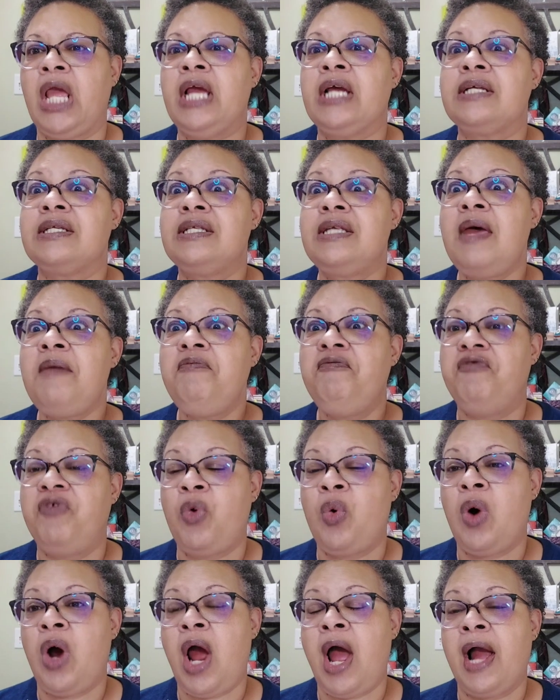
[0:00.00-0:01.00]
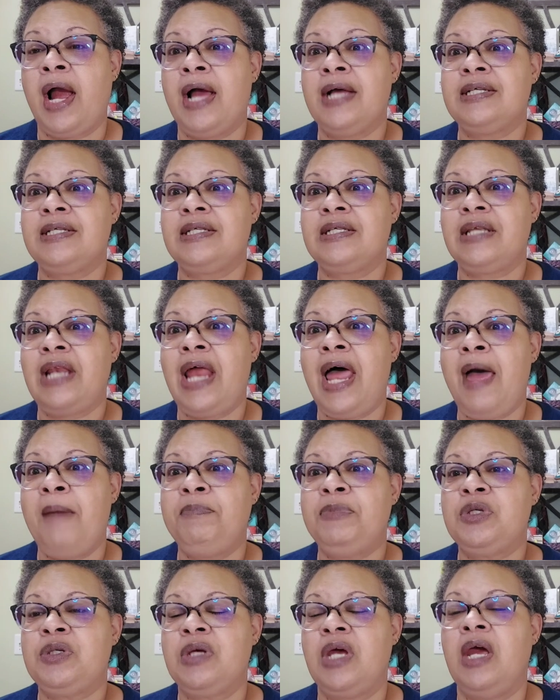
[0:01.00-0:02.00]
except for I got
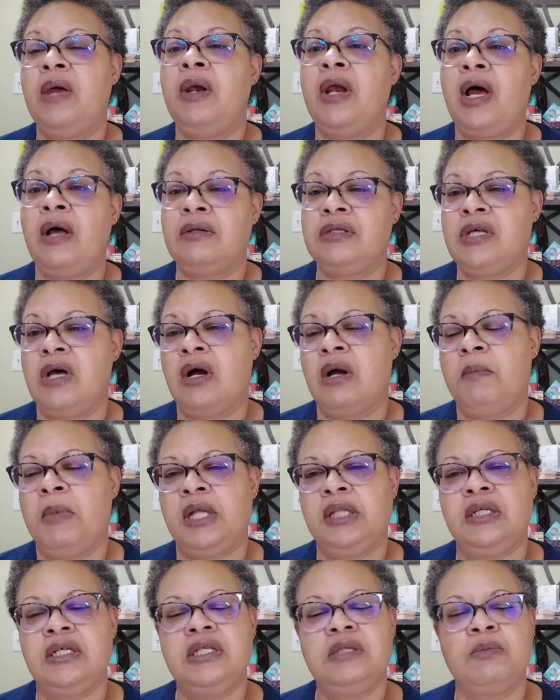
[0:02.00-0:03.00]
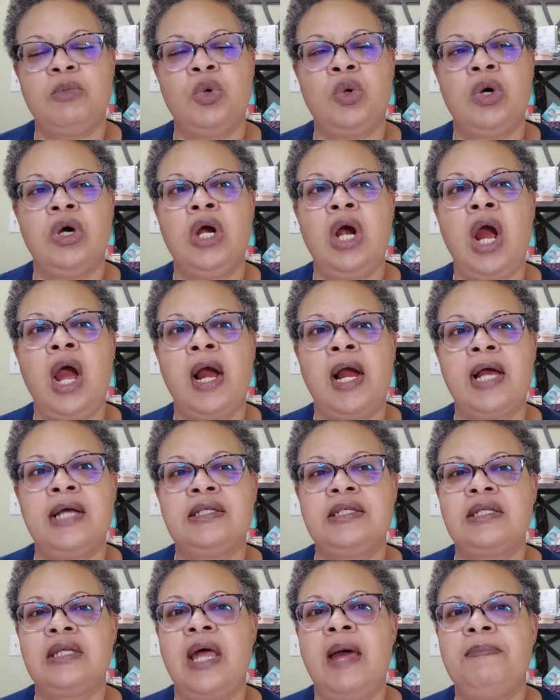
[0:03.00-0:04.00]
slapped, and I'll talk about this more. I
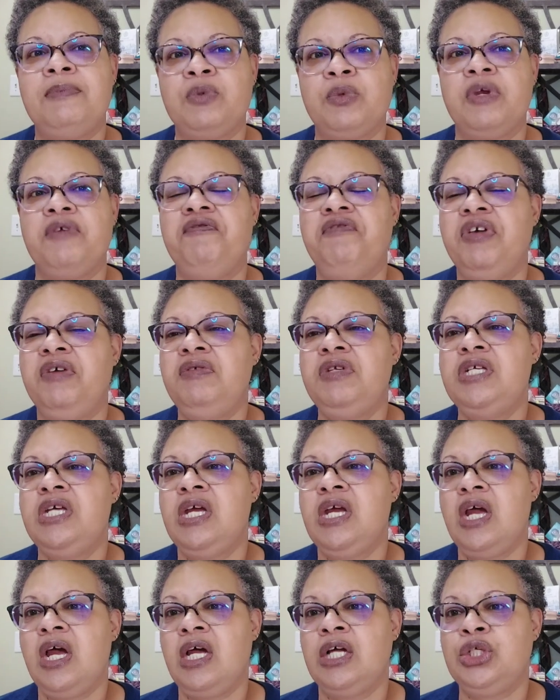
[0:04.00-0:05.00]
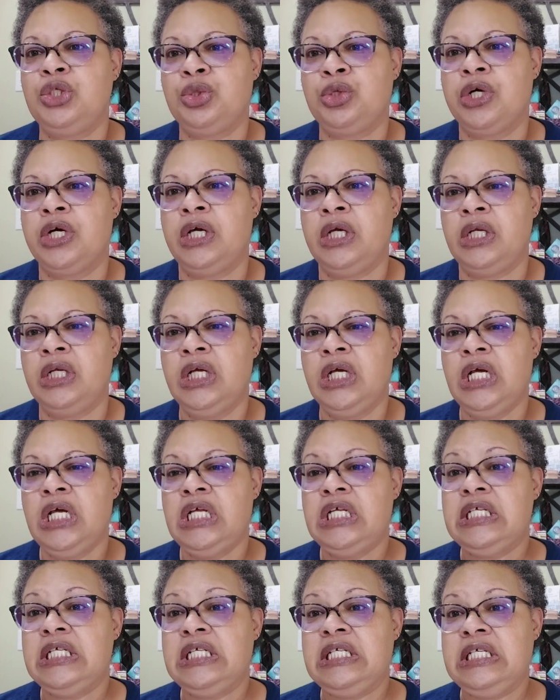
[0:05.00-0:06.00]
got slapped with a 1500
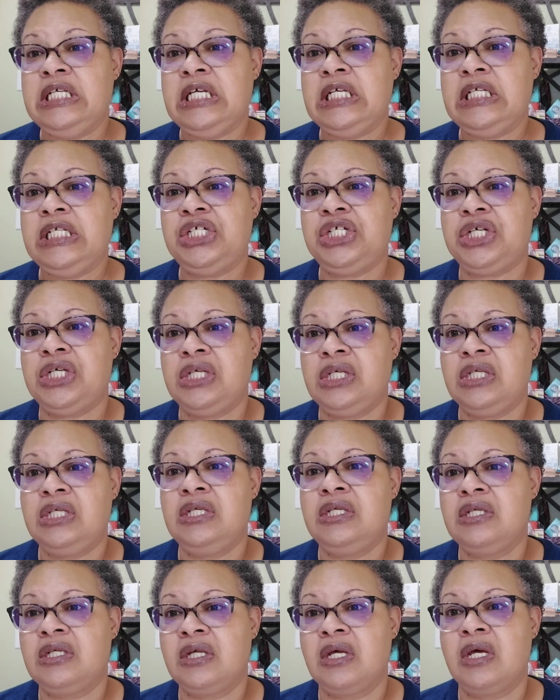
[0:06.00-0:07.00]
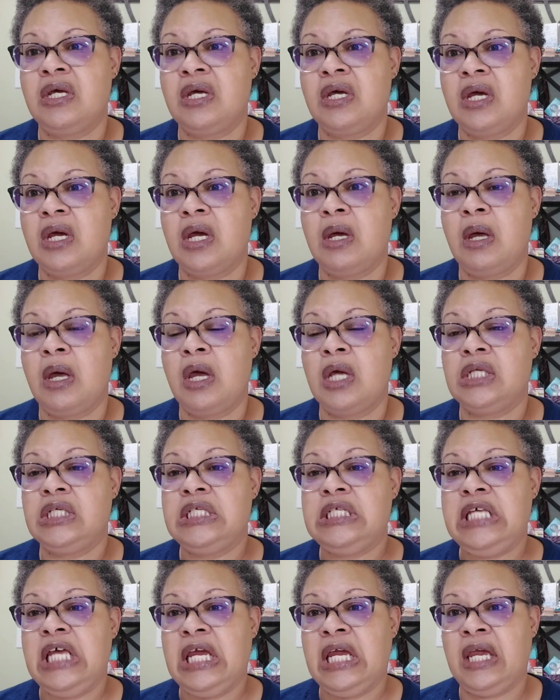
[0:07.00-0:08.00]
stitches
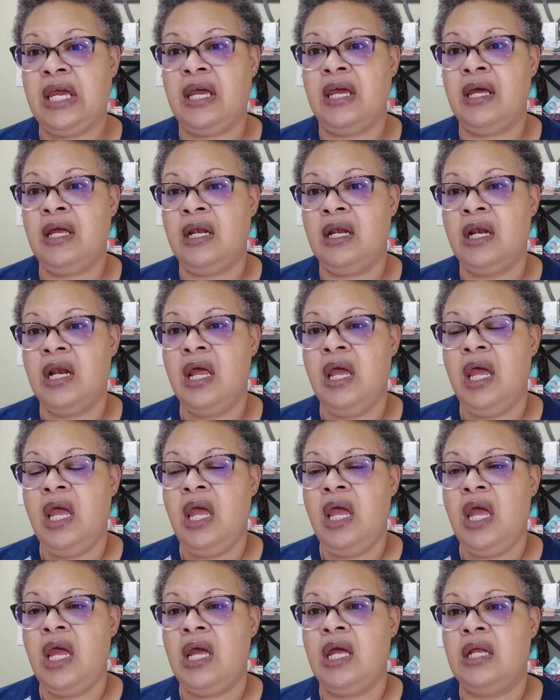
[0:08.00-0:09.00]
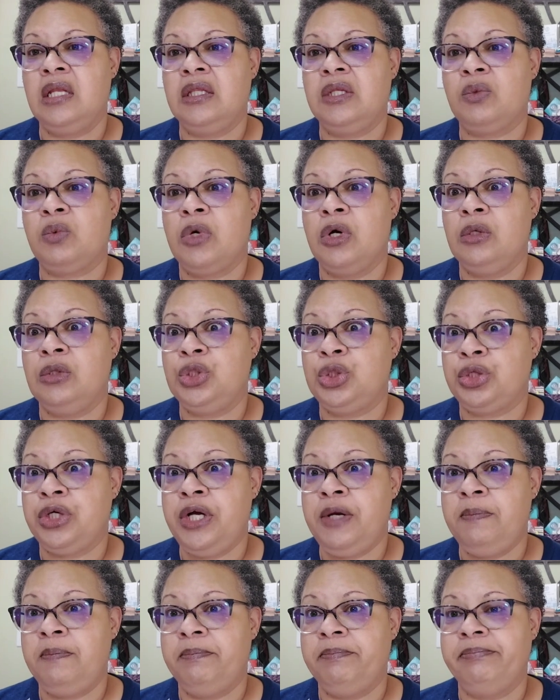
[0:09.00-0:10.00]
ticket in the road
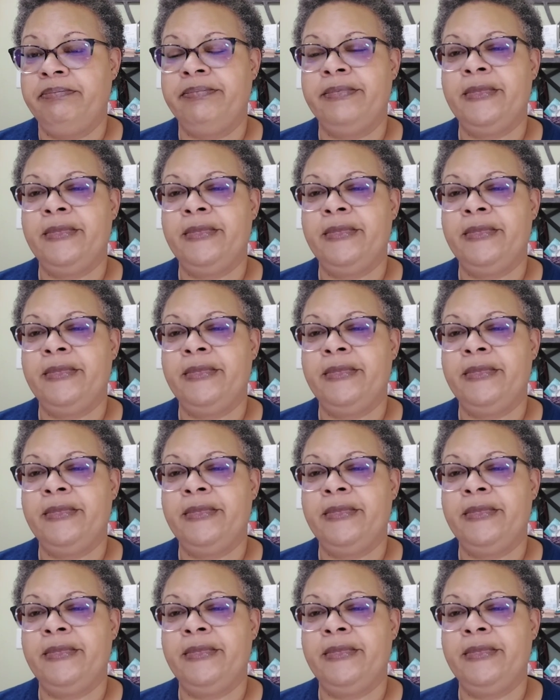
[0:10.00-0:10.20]
trip.